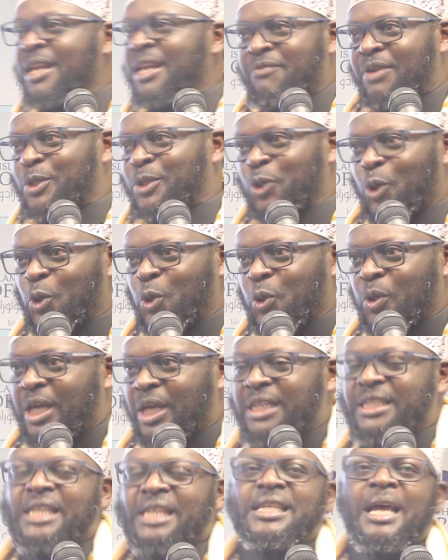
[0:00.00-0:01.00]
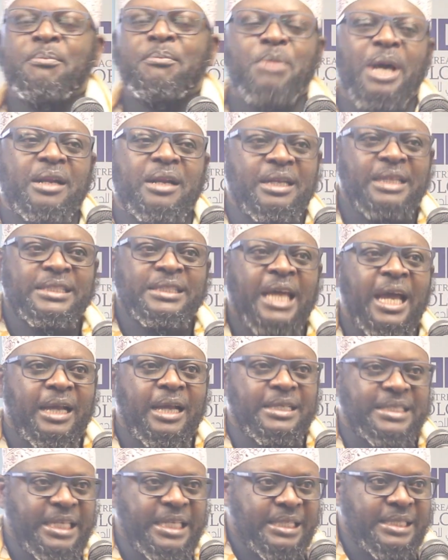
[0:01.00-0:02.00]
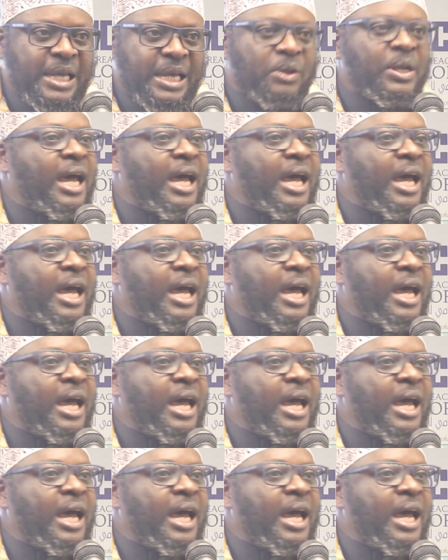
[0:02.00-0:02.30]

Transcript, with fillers: never told you that, yes, I'm al-razaq, sit down.